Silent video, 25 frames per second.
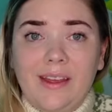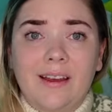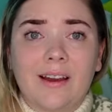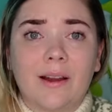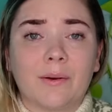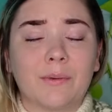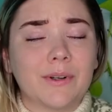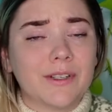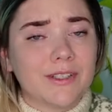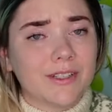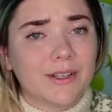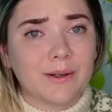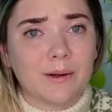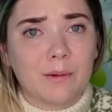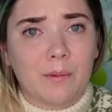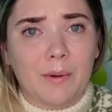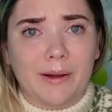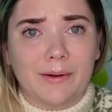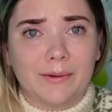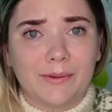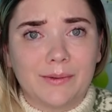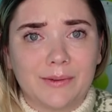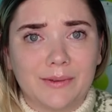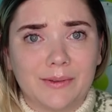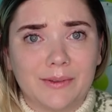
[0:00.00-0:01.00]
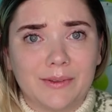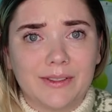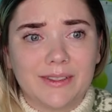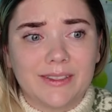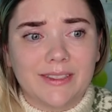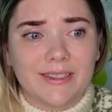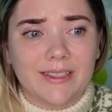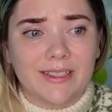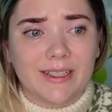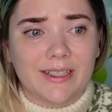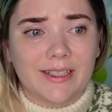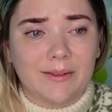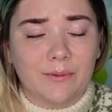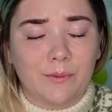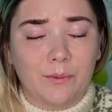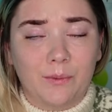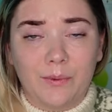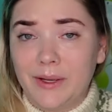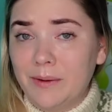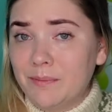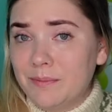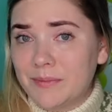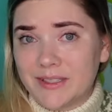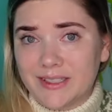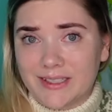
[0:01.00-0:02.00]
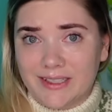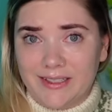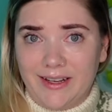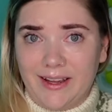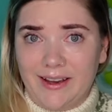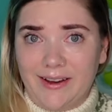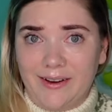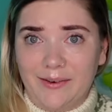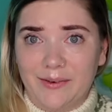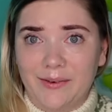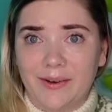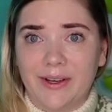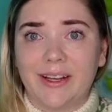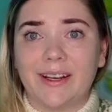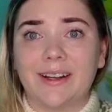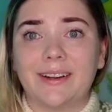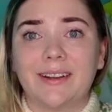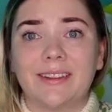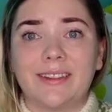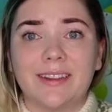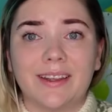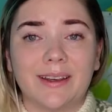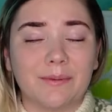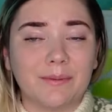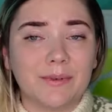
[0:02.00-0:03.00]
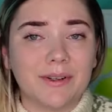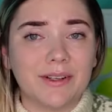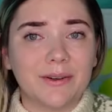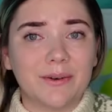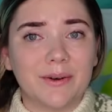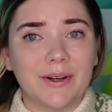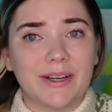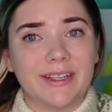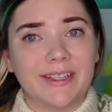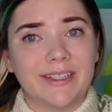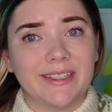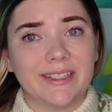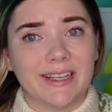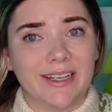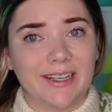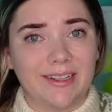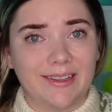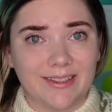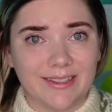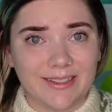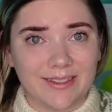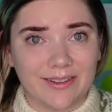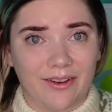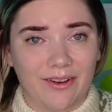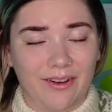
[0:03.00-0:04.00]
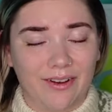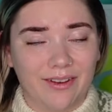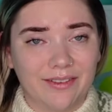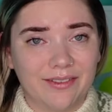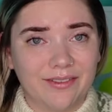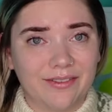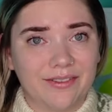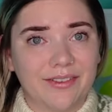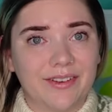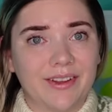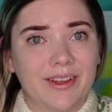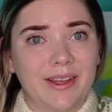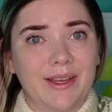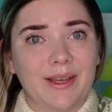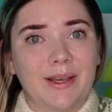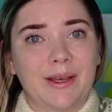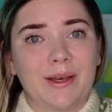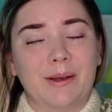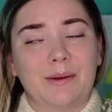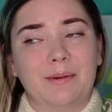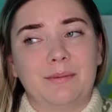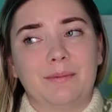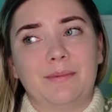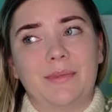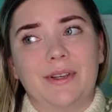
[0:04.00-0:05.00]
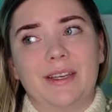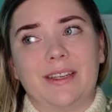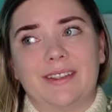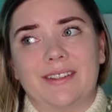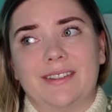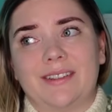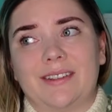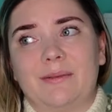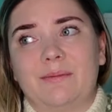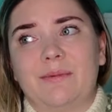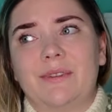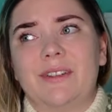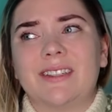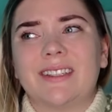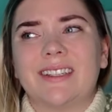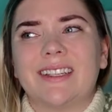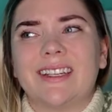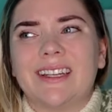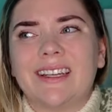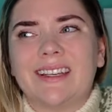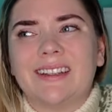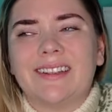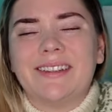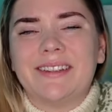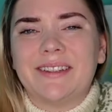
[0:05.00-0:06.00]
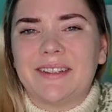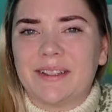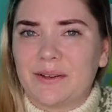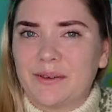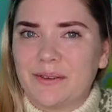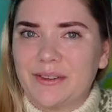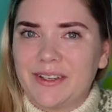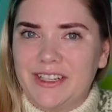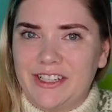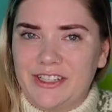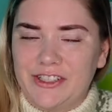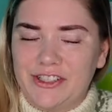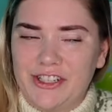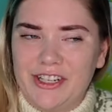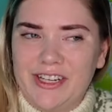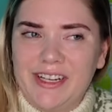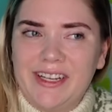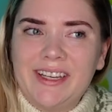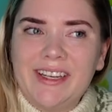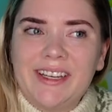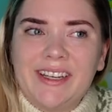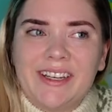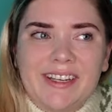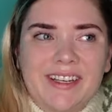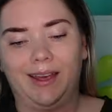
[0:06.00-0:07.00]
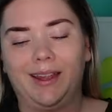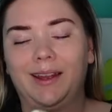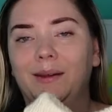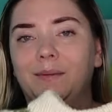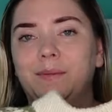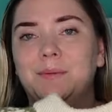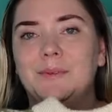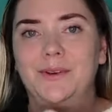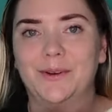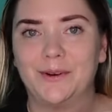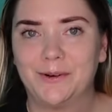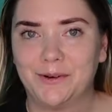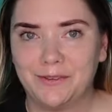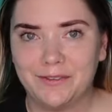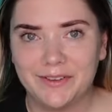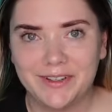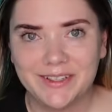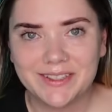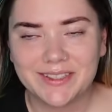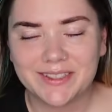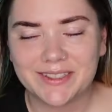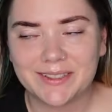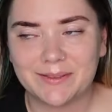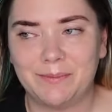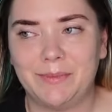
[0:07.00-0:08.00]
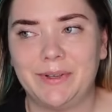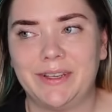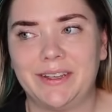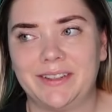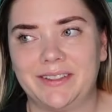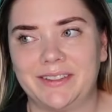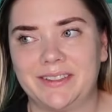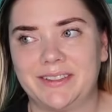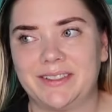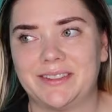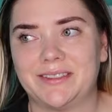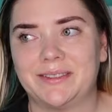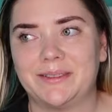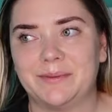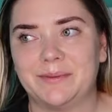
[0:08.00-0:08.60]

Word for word: I'm gonna talk about WIPs now, and I think I'm gonna go ahead and take this off because I'm just getting a little itchy and I'm nervous because